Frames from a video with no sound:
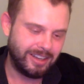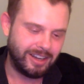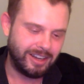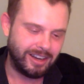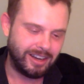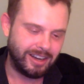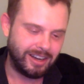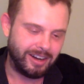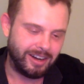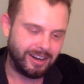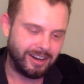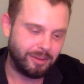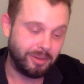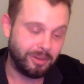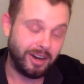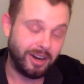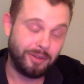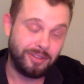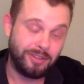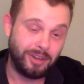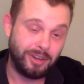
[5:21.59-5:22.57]
But
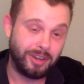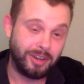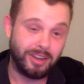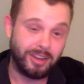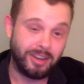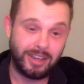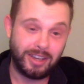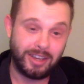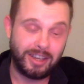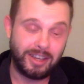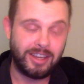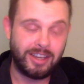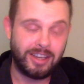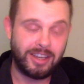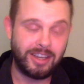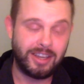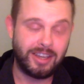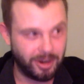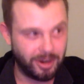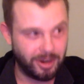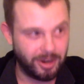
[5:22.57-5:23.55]
I'll tell you, he is
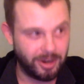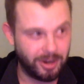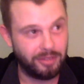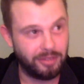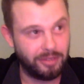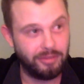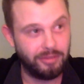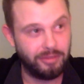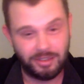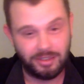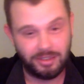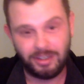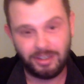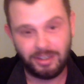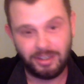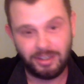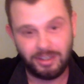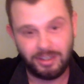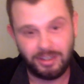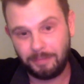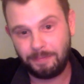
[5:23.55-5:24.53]
right about the Fed's
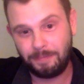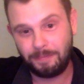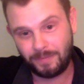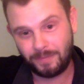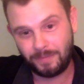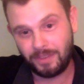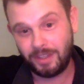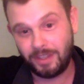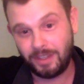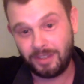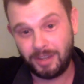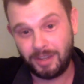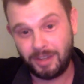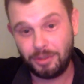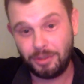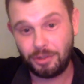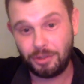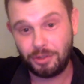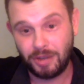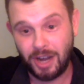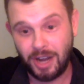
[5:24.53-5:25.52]
nickname. The nickname is
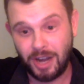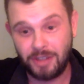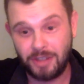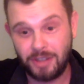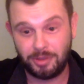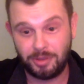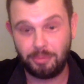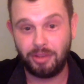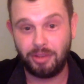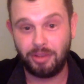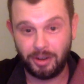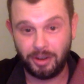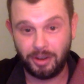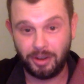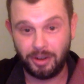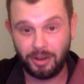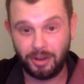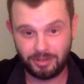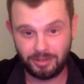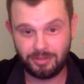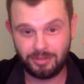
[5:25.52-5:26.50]
trash, but the
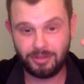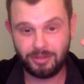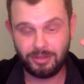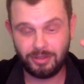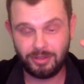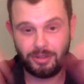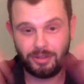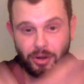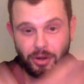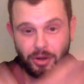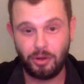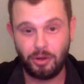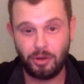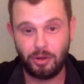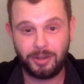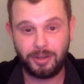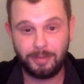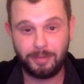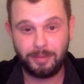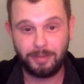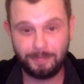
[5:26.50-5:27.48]
players,
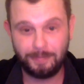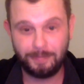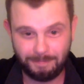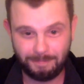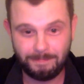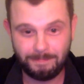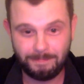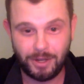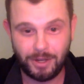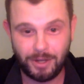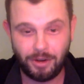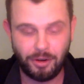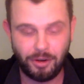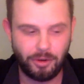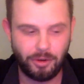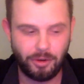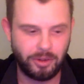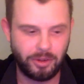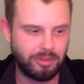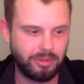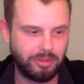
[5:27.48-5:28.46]
holy. They are
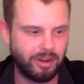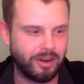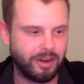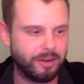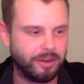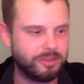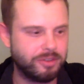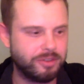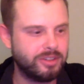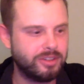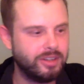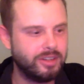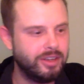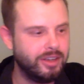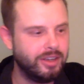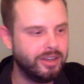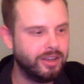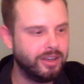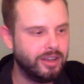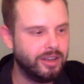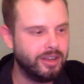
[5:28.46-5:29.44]
holy players.
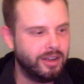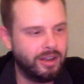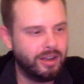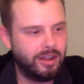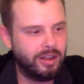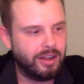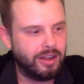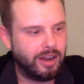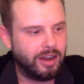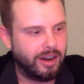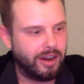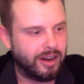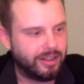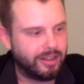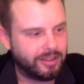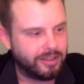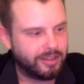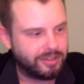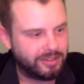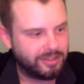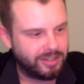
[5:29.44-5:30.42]
All right,
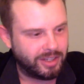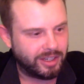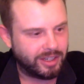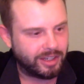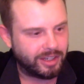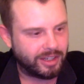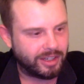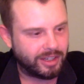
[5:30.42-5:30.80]
let's see.